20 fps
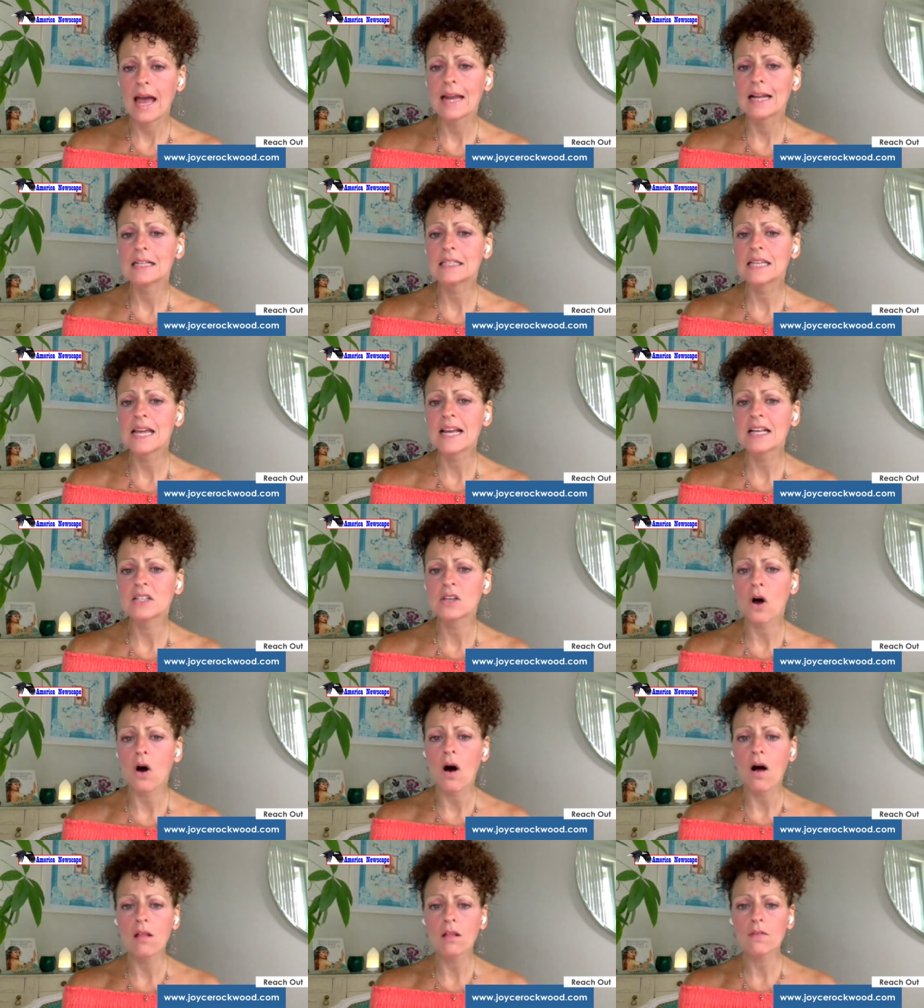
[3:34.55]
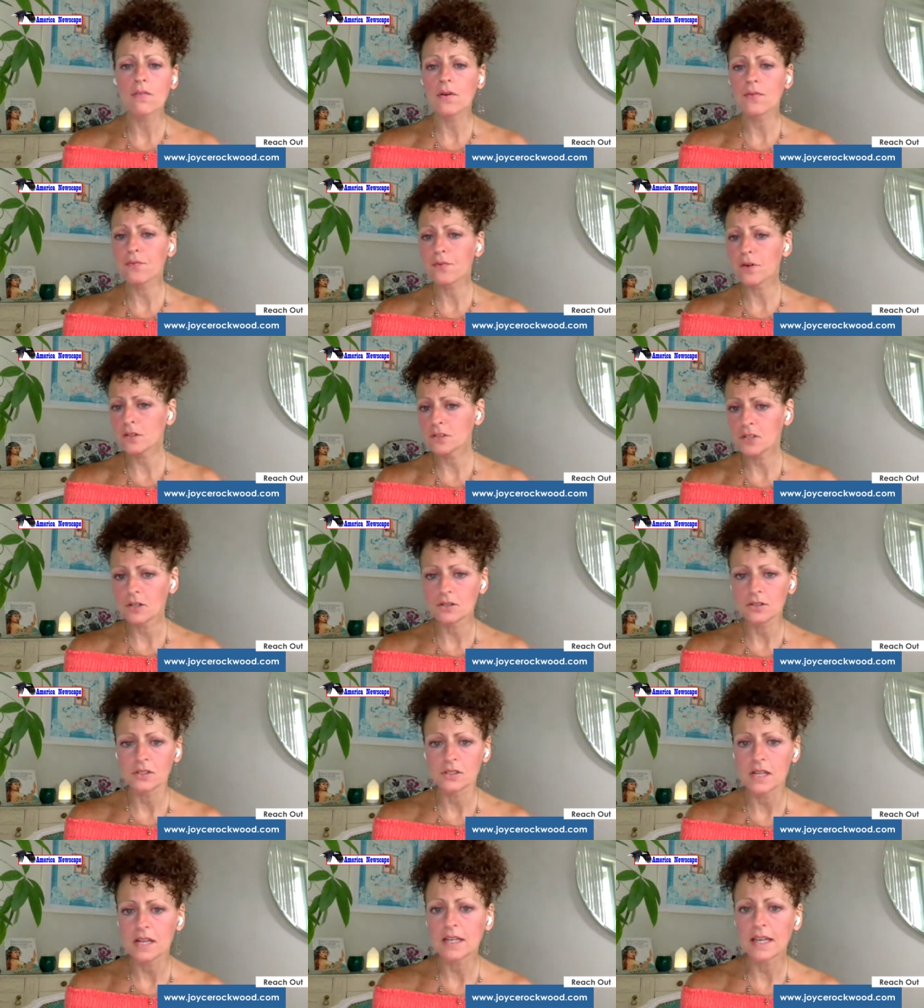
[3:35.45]
And it takes all of the
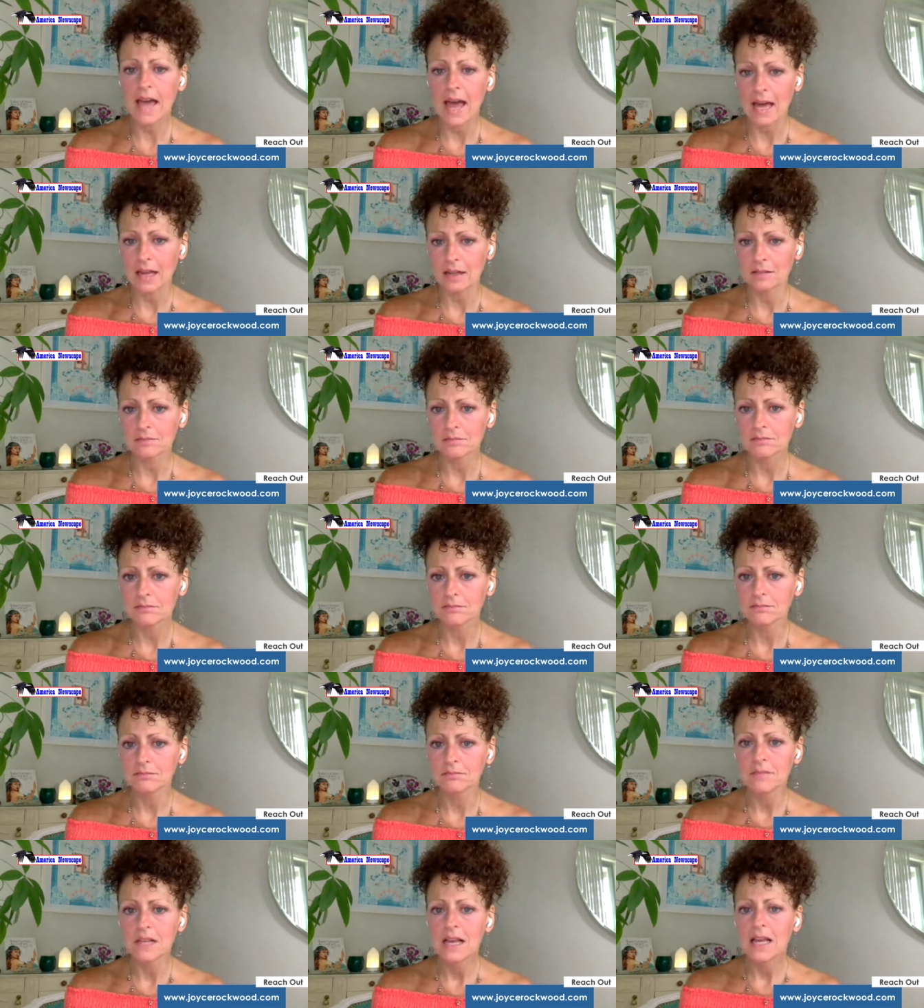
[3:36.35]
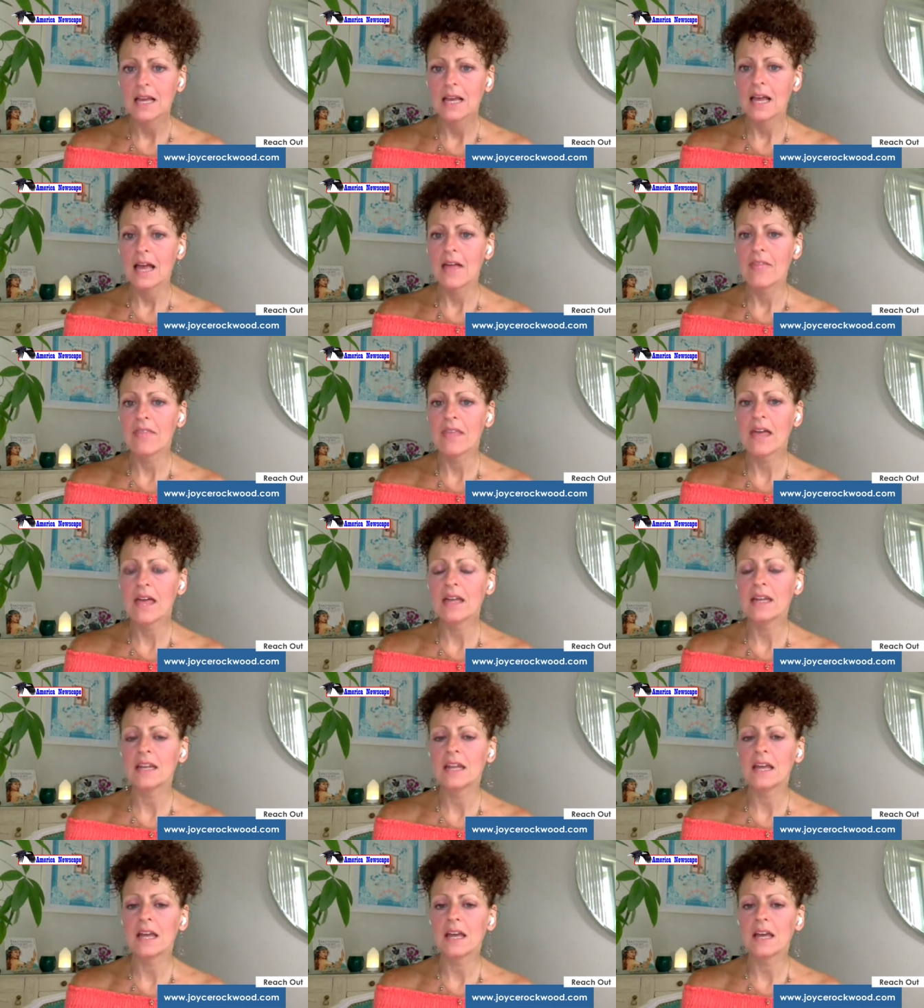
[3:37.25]
fructose it can, and
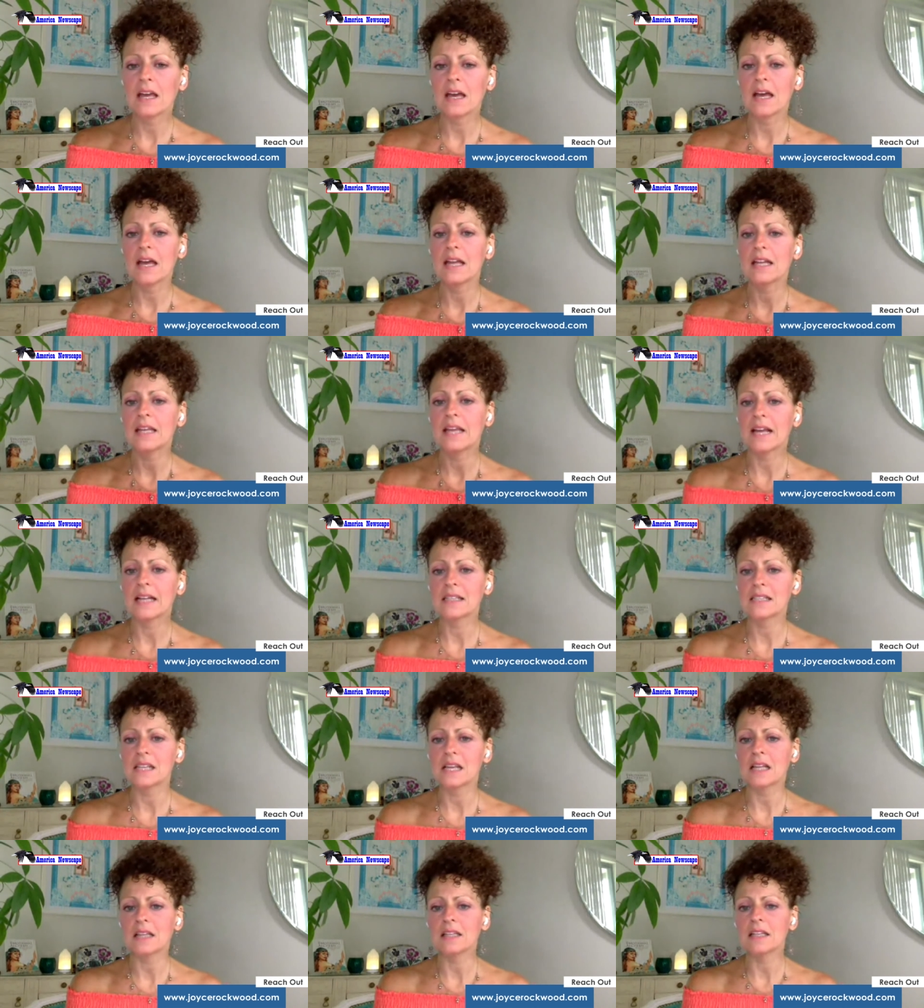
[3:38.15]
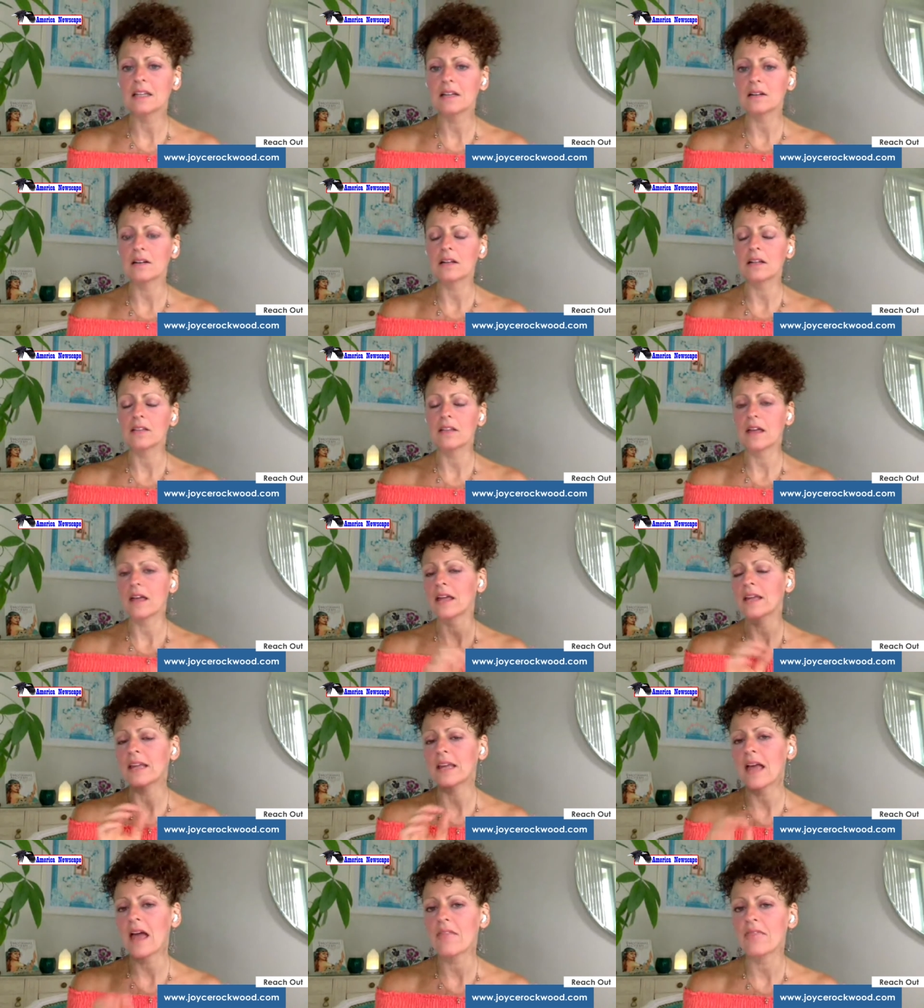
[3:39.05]
then it gets a little,
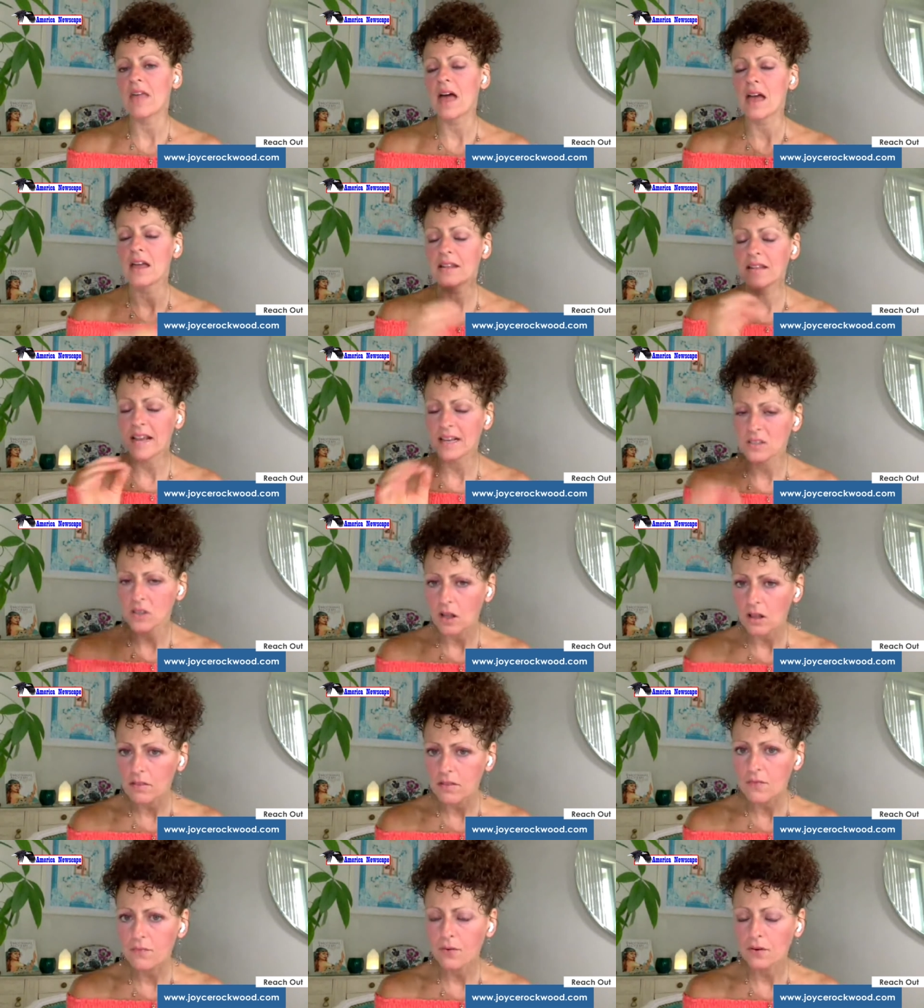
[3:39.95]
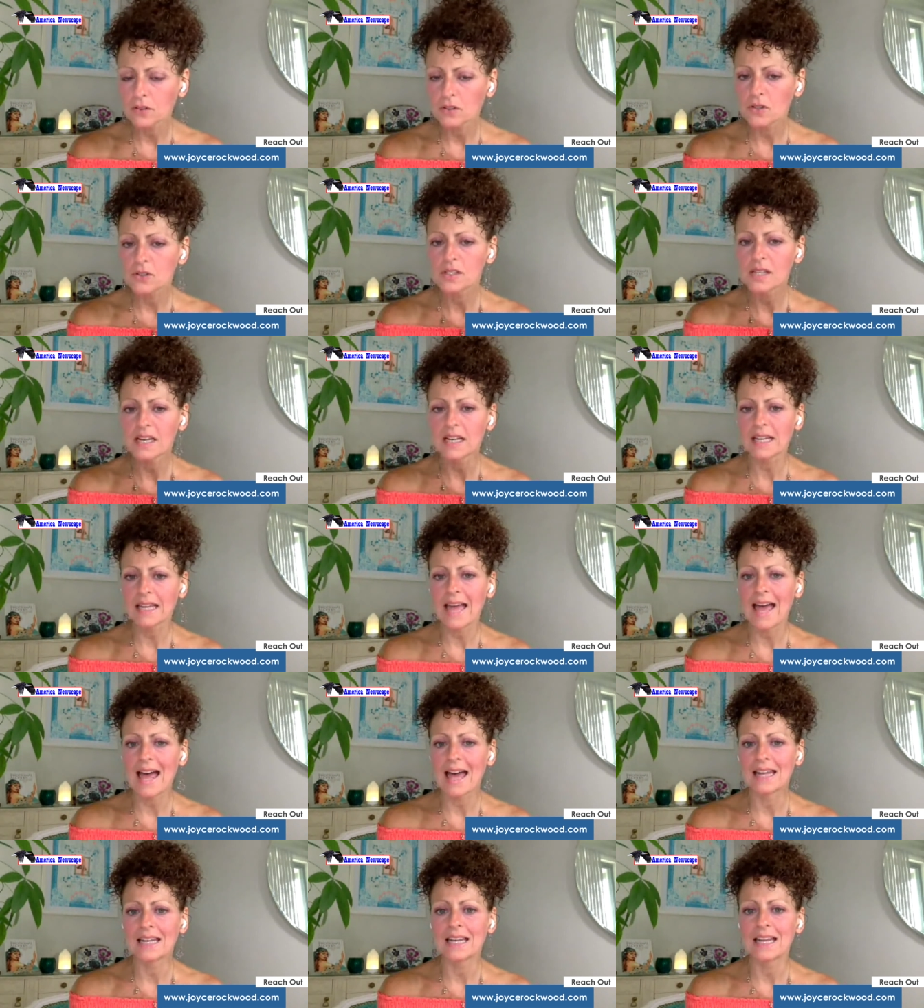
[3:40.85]
it, and it takes all of the fructose that it
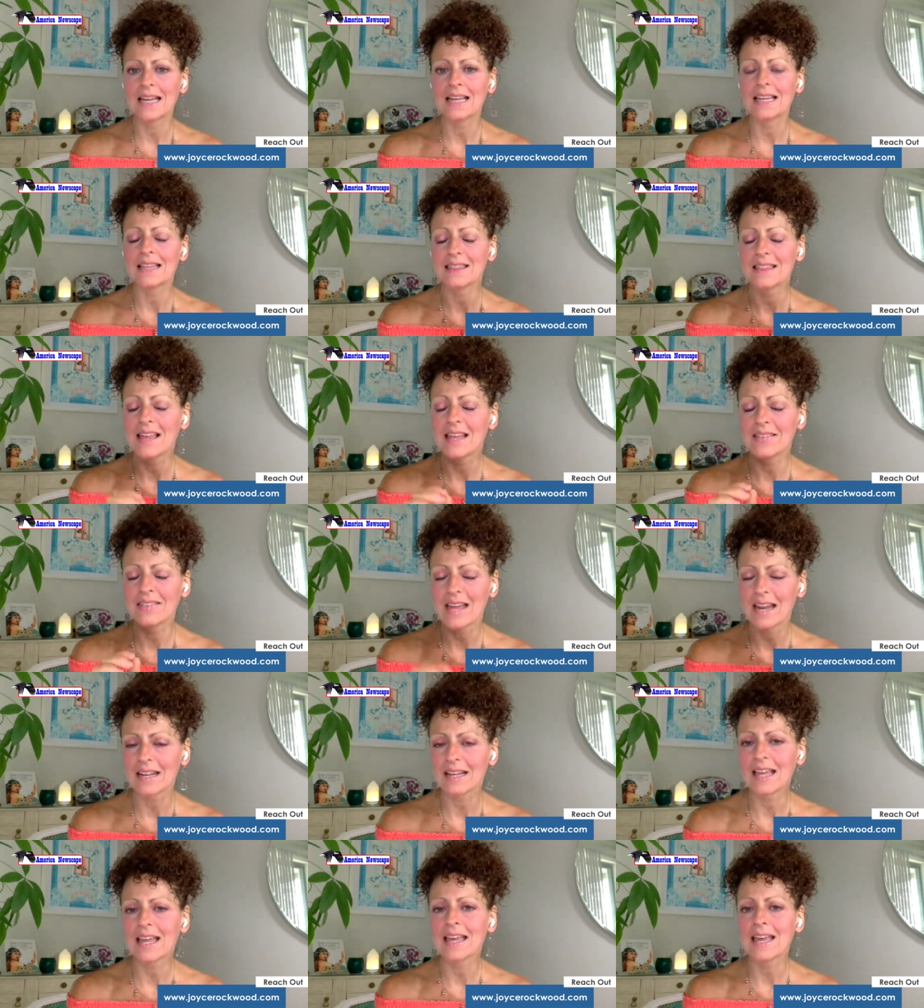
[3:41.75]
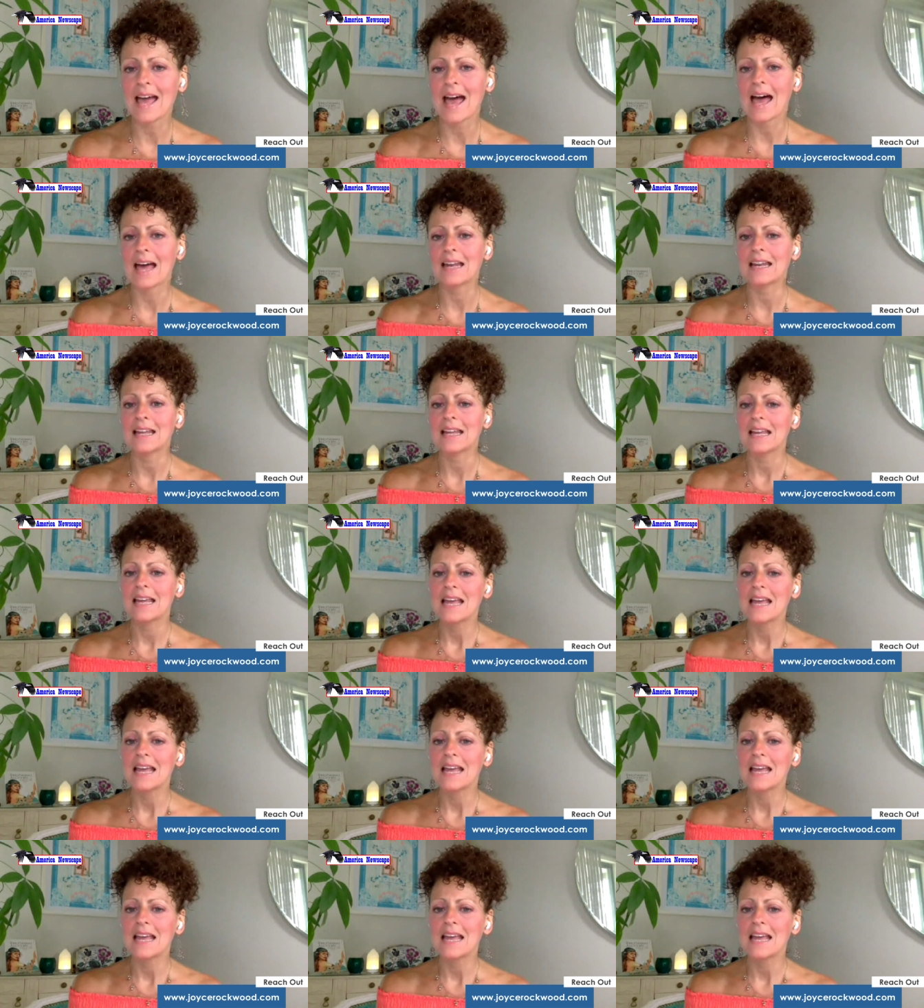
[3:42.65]
can, that, that it can get,